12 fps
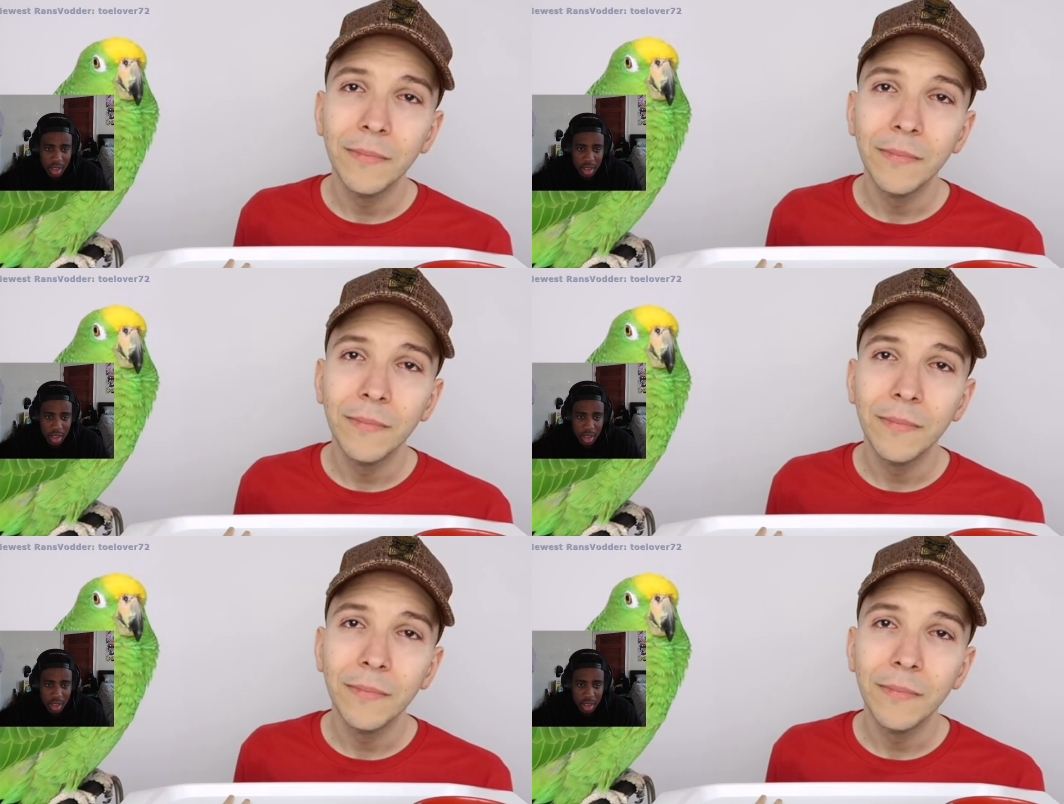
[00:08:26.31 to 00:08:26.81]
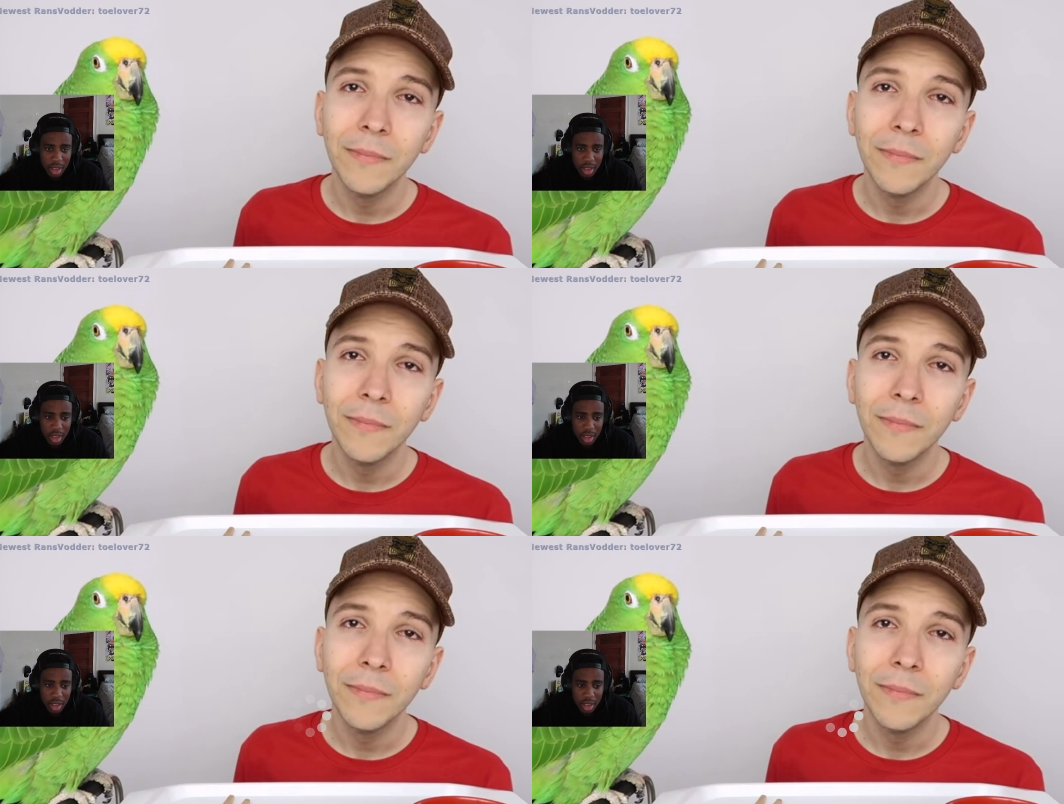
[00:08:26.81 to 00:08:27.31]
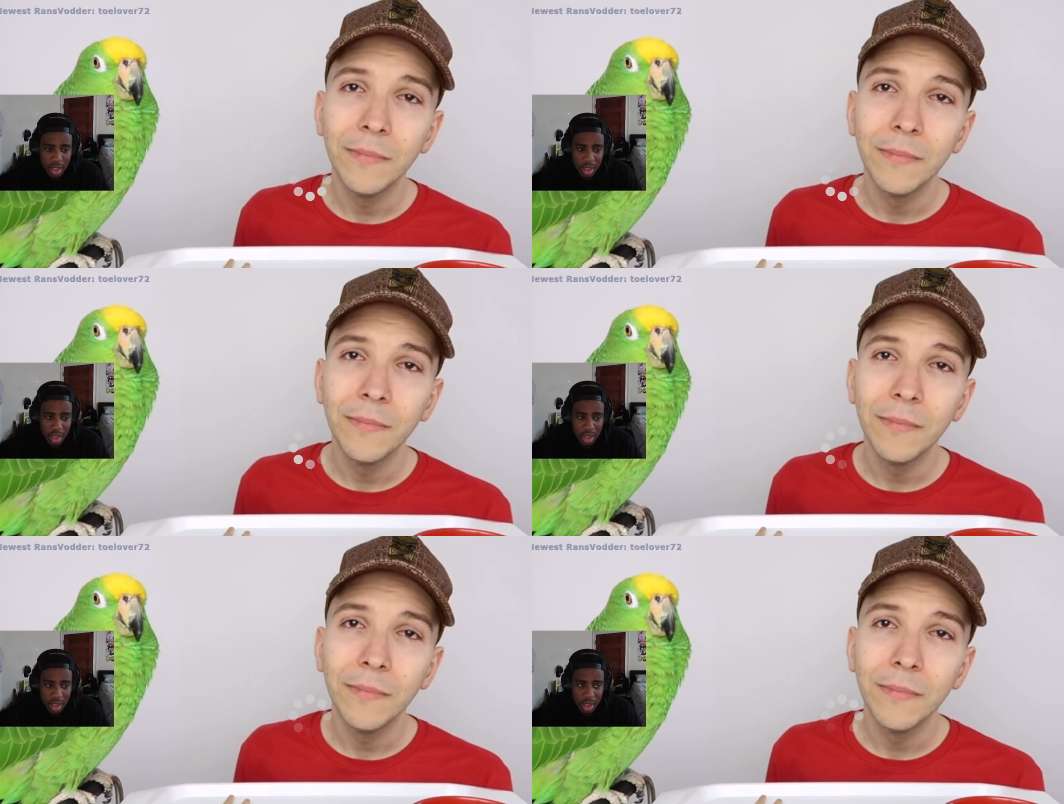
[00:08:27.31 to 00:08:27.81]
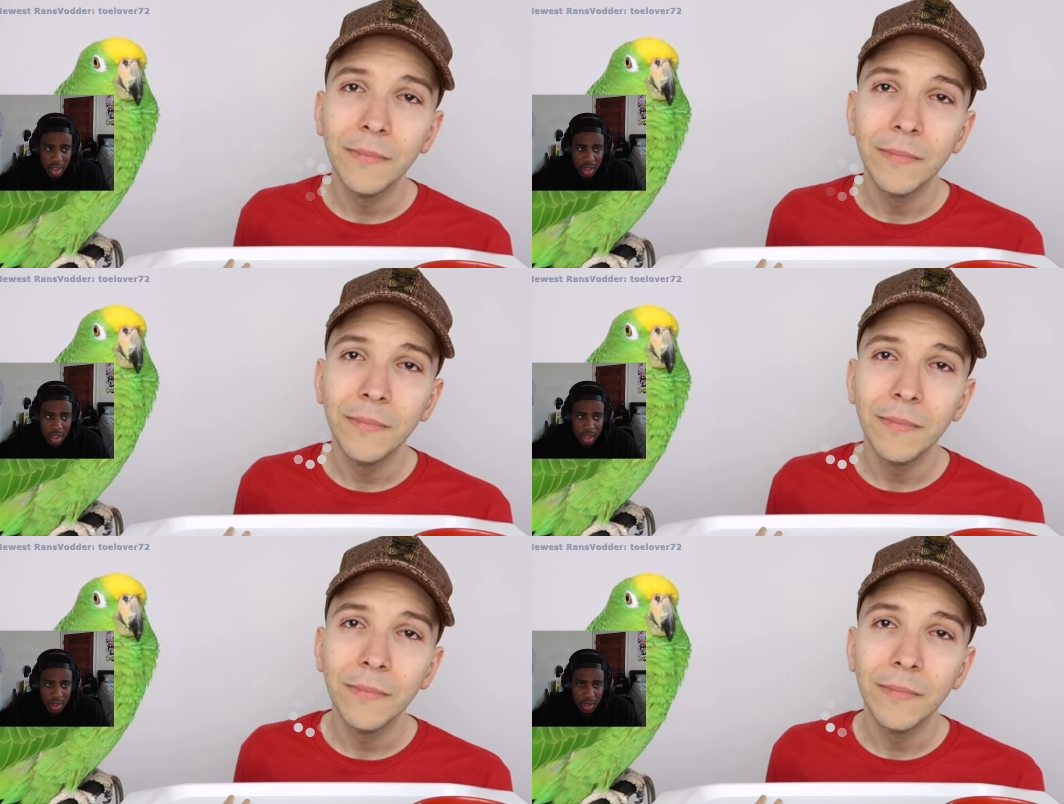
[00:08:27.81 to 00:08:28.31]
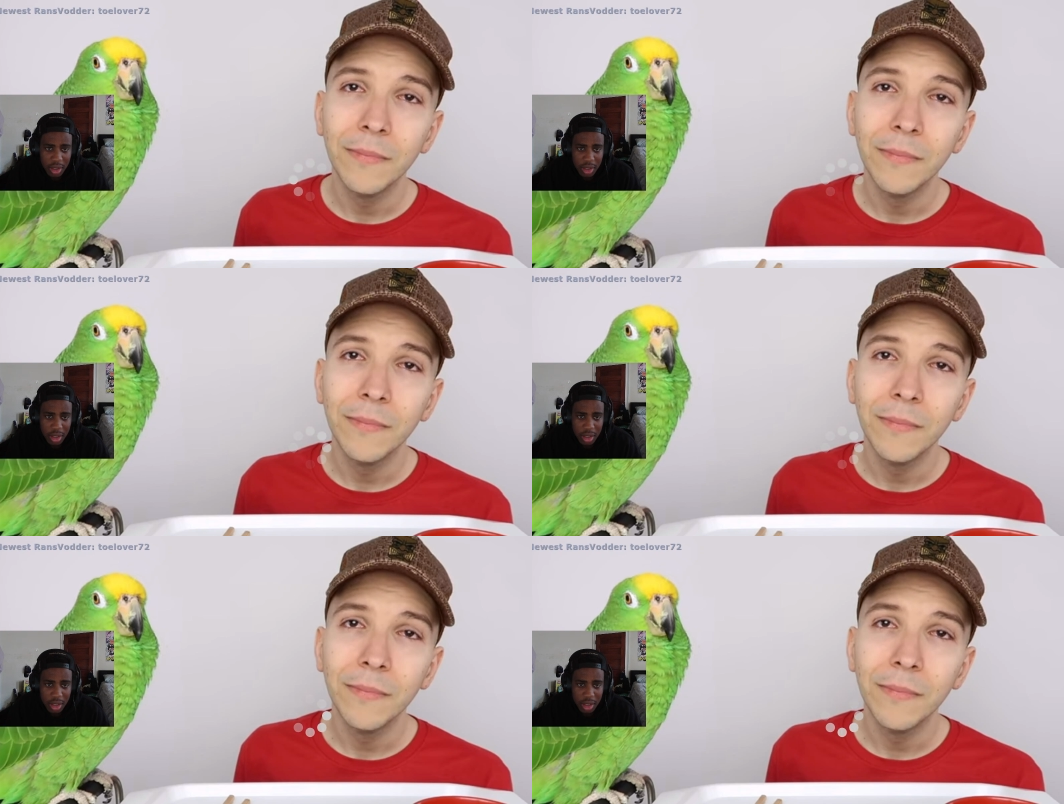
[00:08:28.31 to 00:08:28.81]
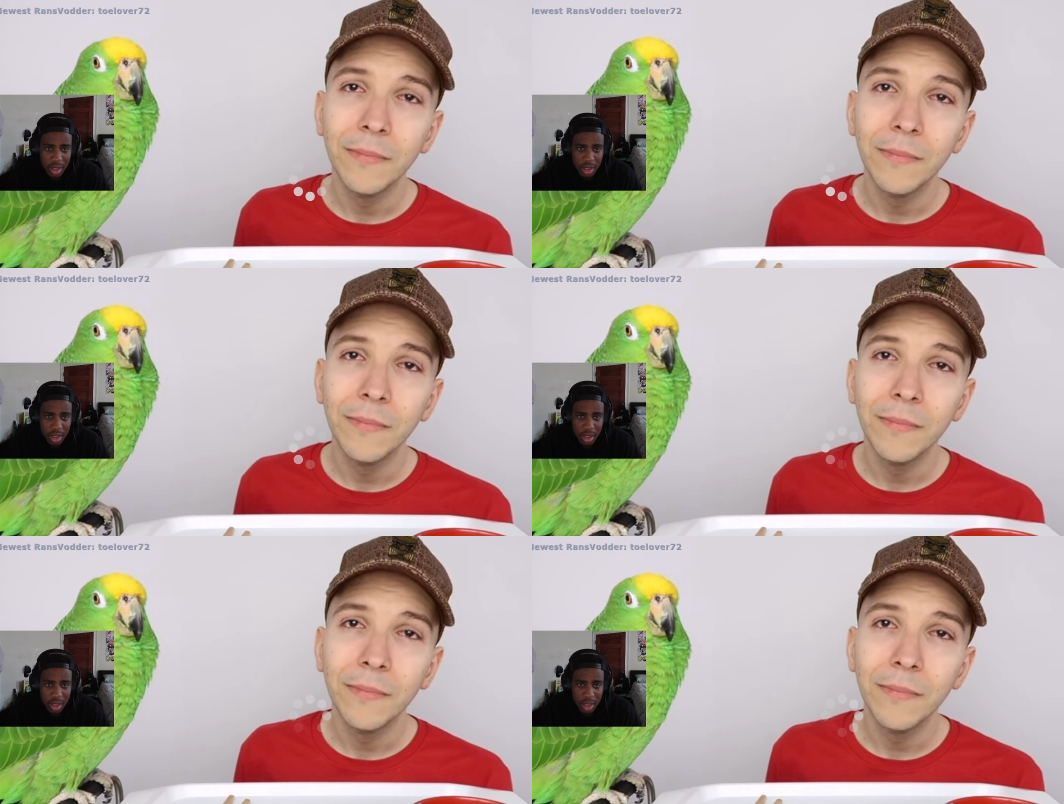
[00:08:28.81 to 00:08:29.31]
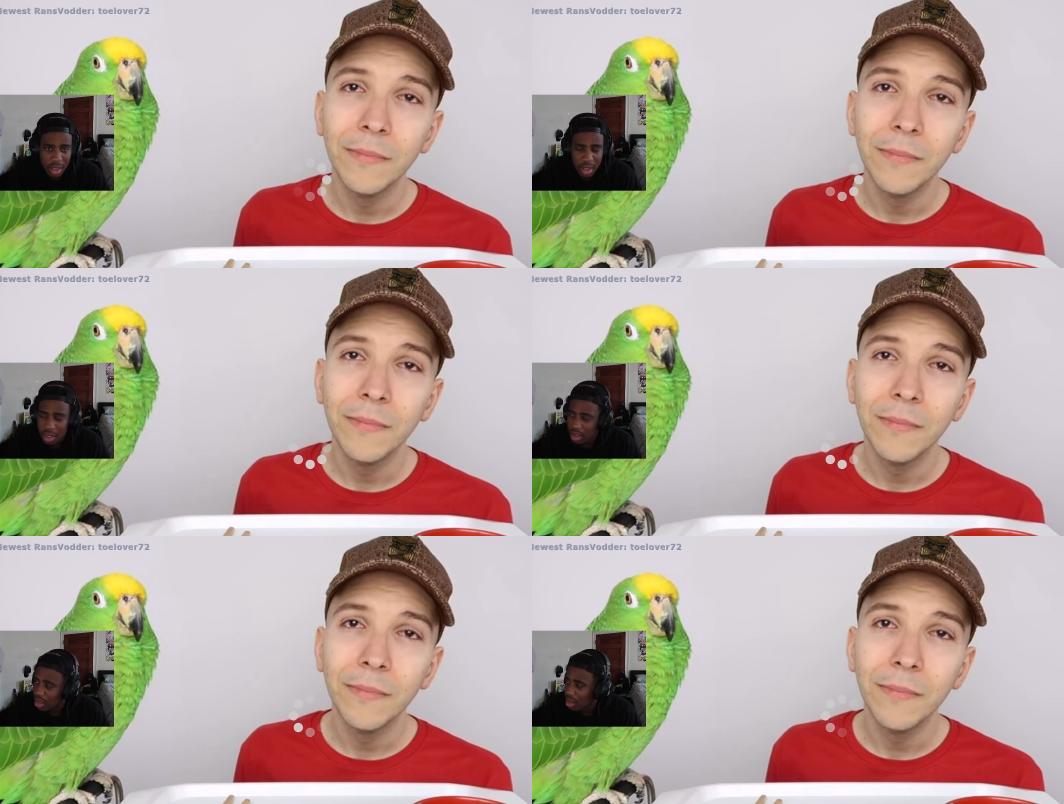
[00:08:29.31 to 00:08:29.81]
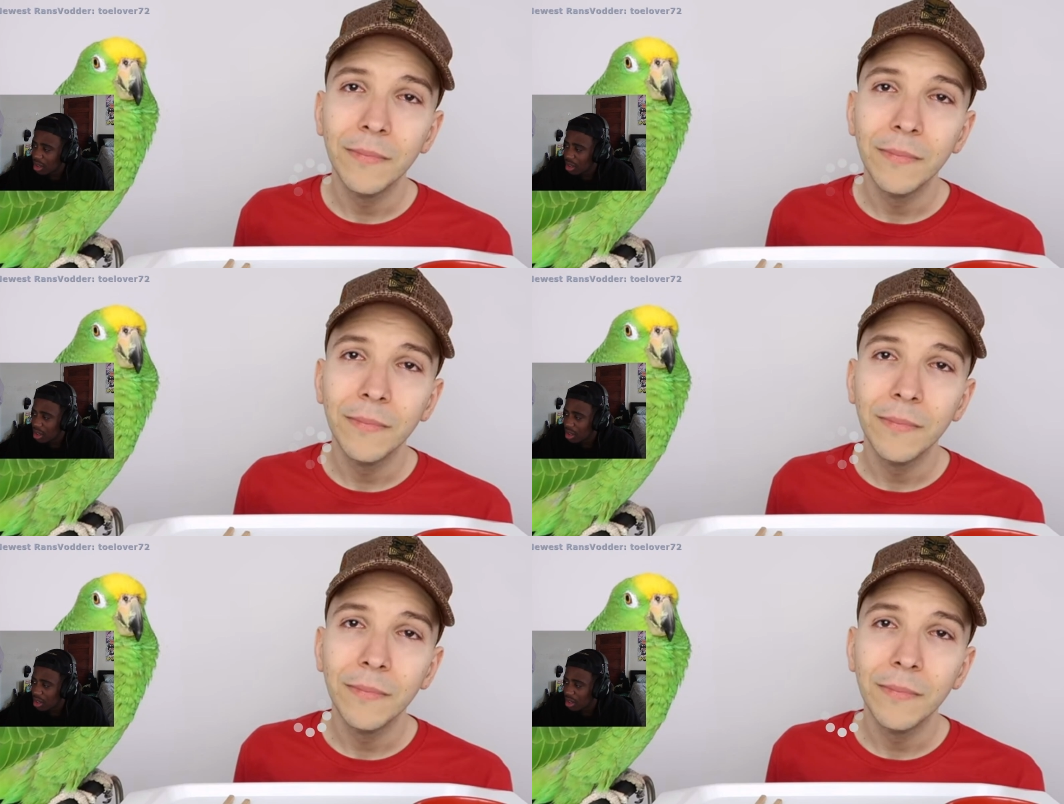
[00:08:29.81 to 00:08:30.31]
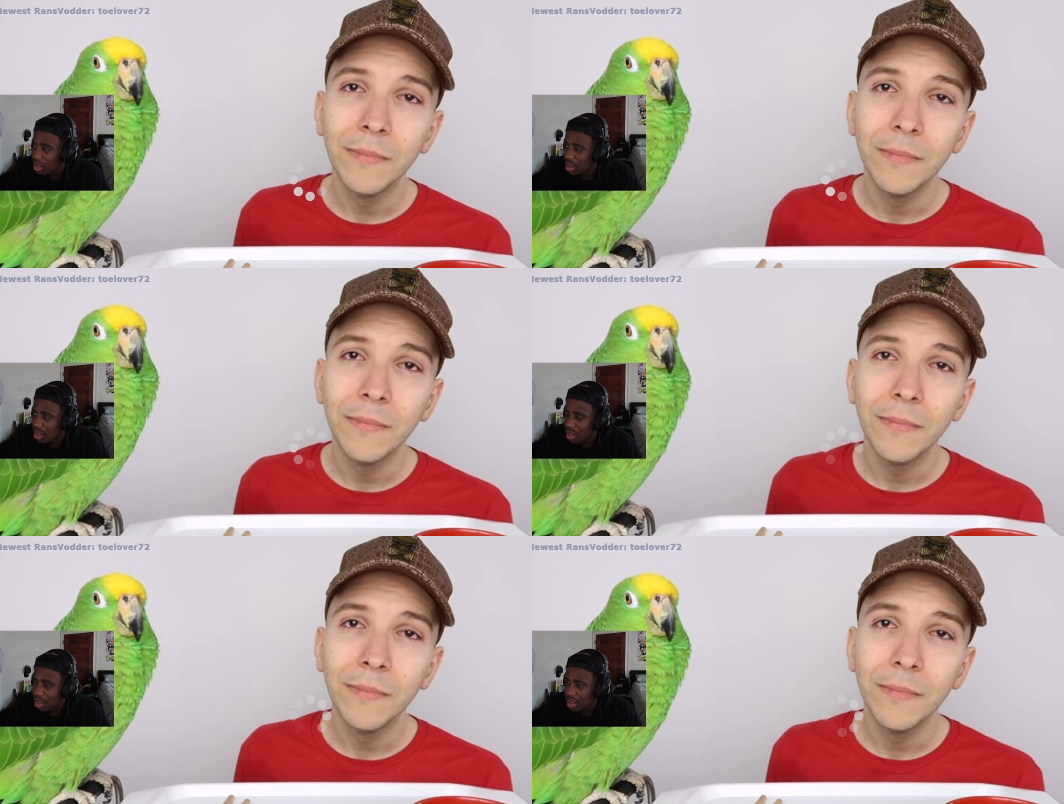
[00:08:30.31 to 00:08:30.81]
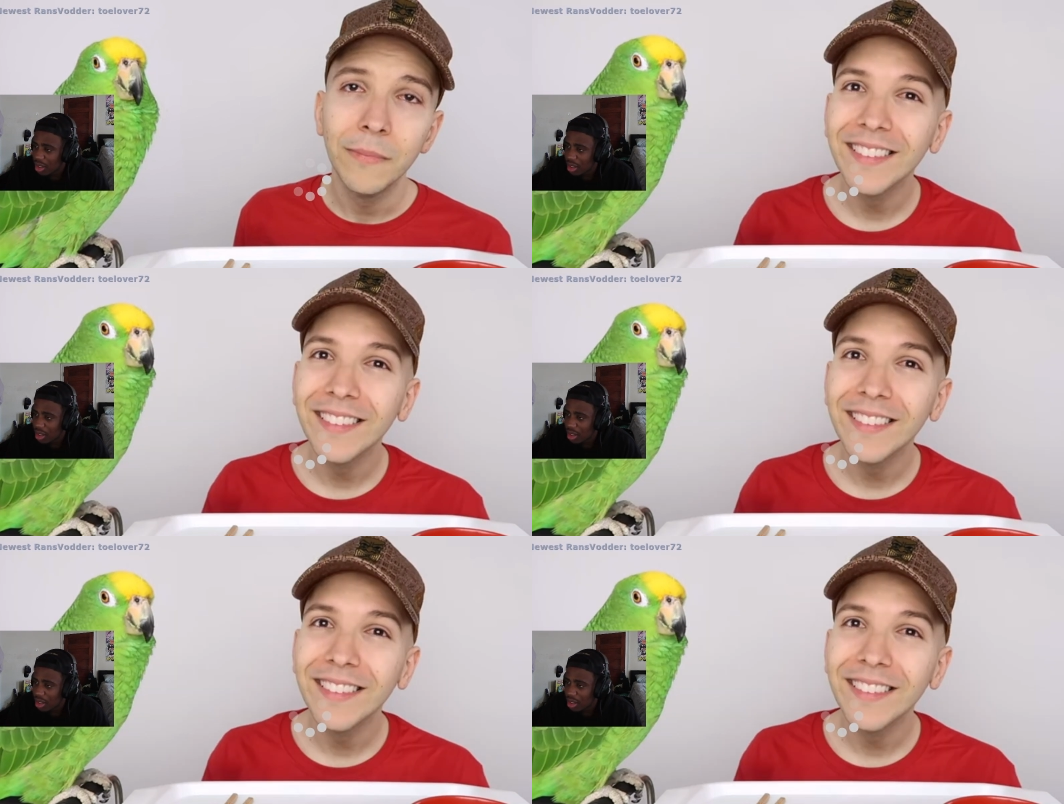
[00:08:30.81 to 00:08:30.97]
(no one is talking)